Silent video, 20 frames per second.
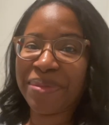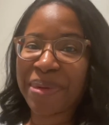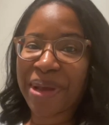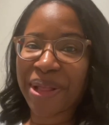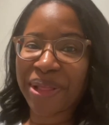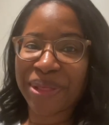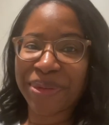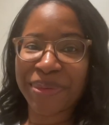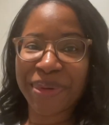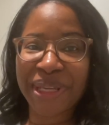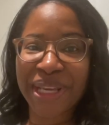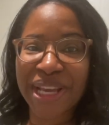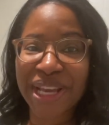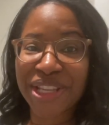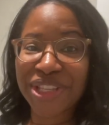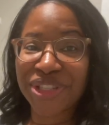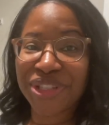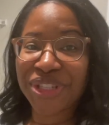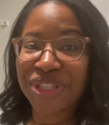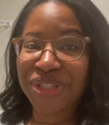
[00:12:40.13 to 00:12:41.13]
about
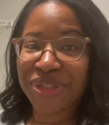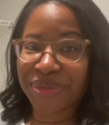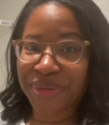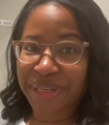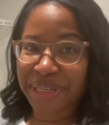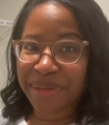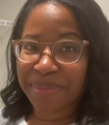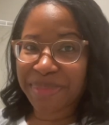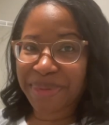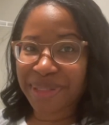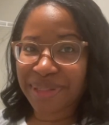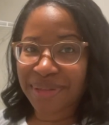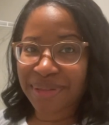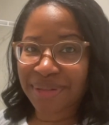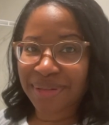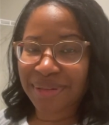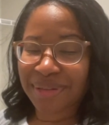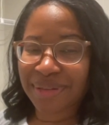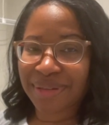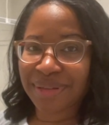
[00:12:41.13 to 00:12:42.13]
300 trips,
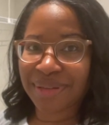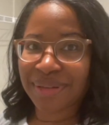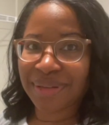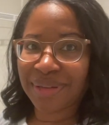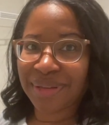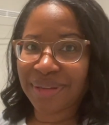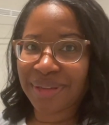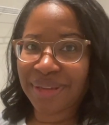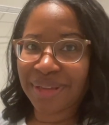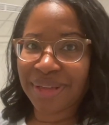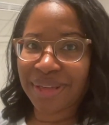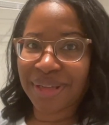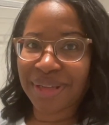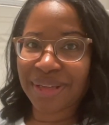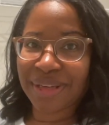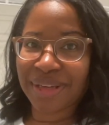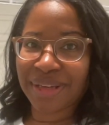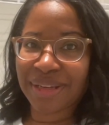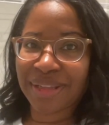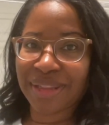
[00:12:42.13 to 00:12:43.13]

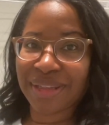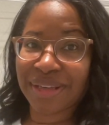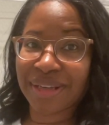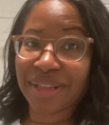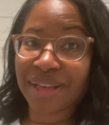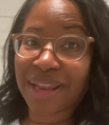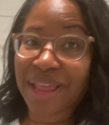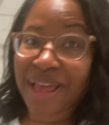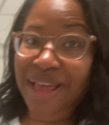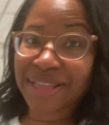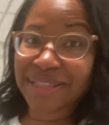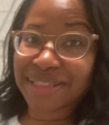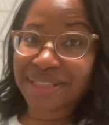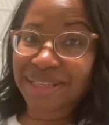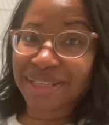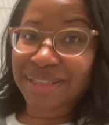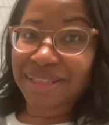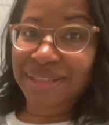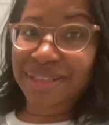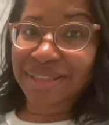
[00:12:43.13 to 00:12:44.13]
the
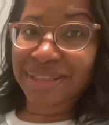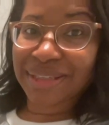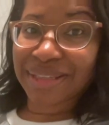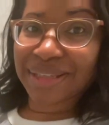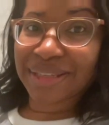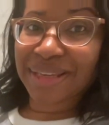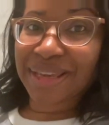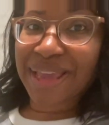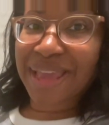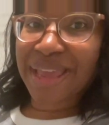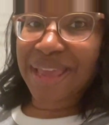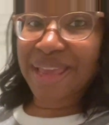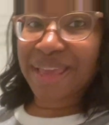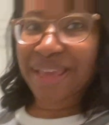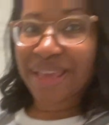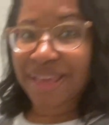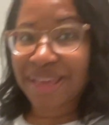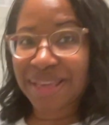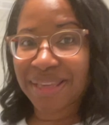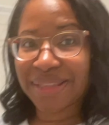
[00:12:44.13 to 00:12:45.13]
closet
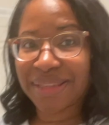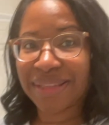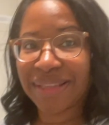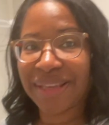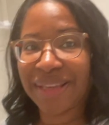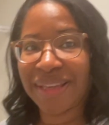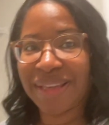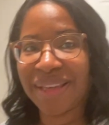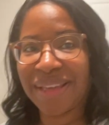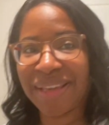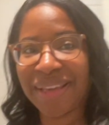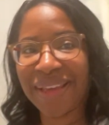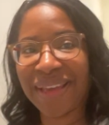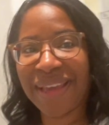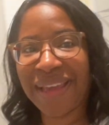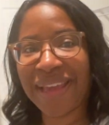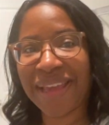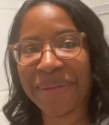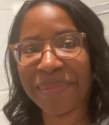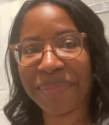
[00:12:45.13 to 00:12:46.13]
is
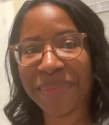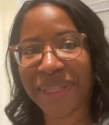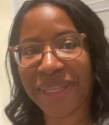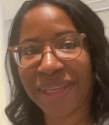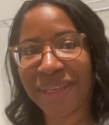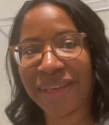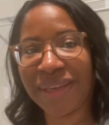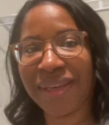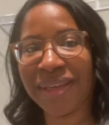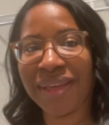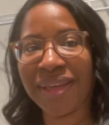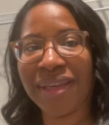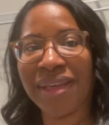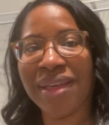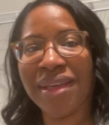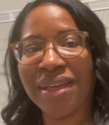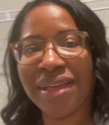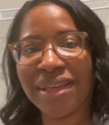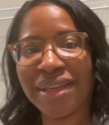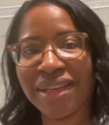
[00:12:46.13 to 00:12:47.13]
empty,
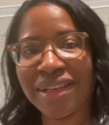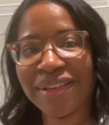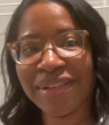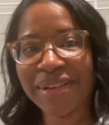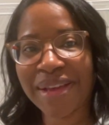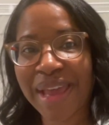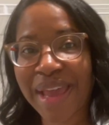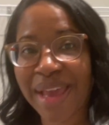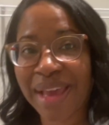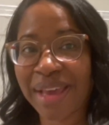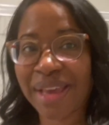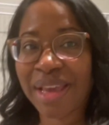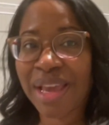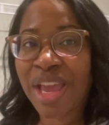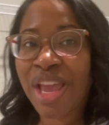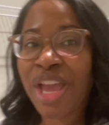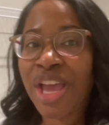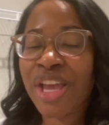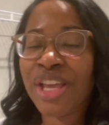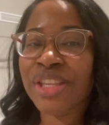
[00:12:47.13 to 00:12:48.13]
okay?
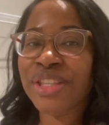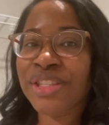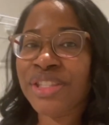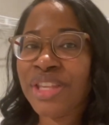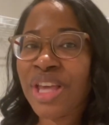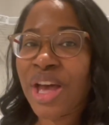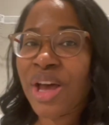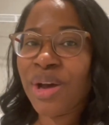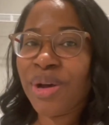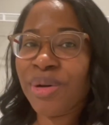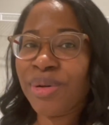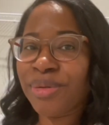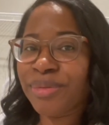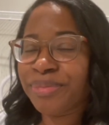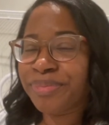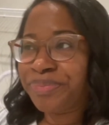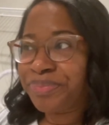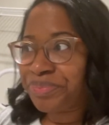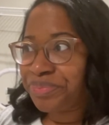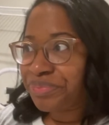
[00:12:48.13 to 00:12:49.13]

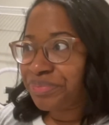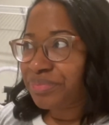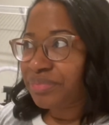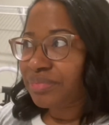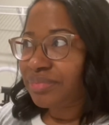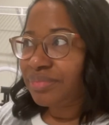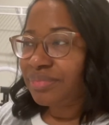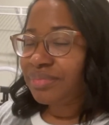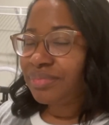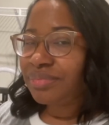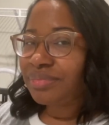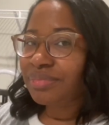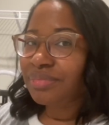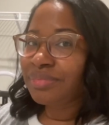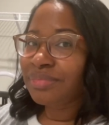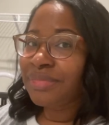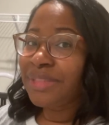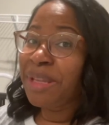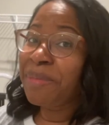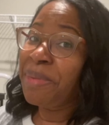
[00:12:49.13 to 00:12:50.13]
So,
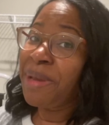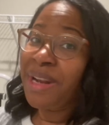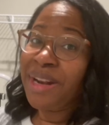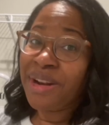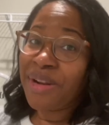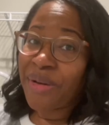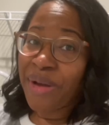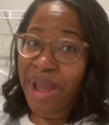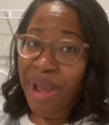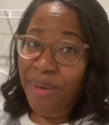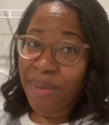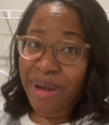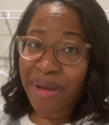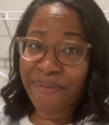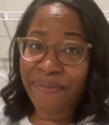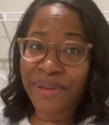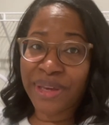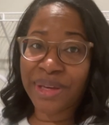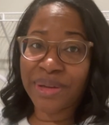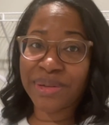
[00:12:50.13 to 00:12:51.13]
depending on how I
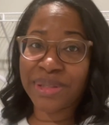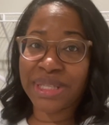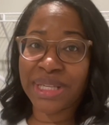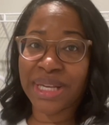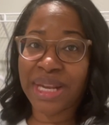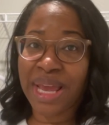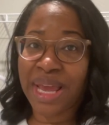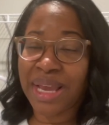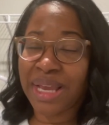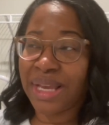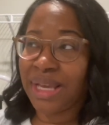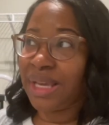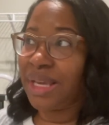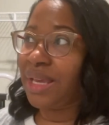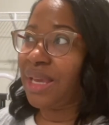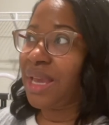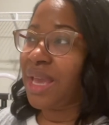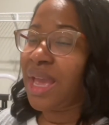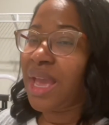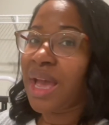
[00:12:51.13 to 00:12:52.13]
feel tonight,
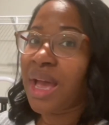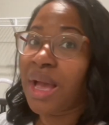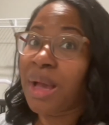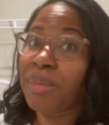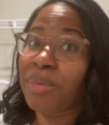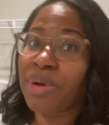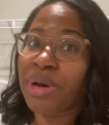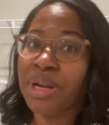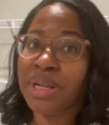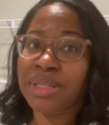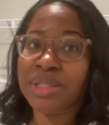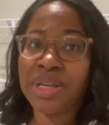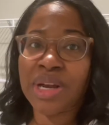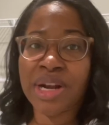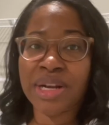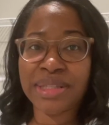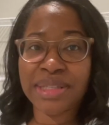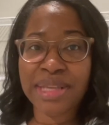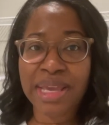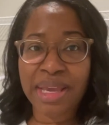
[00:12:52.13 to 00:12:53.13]
I'm gonna
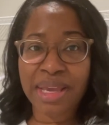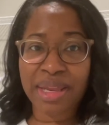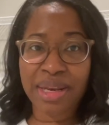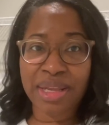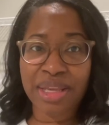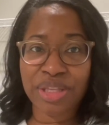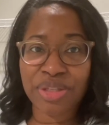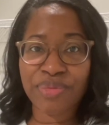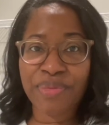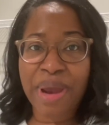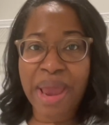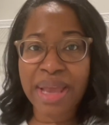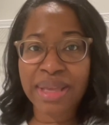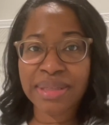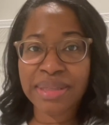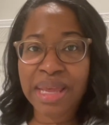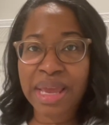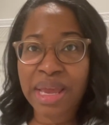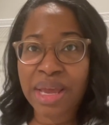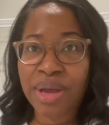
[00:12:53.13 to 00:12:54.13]
start taking these racks
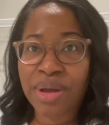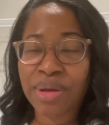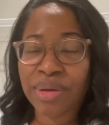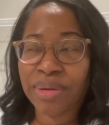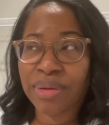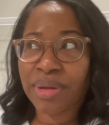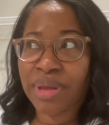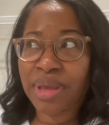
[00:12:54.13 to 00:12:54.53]
down.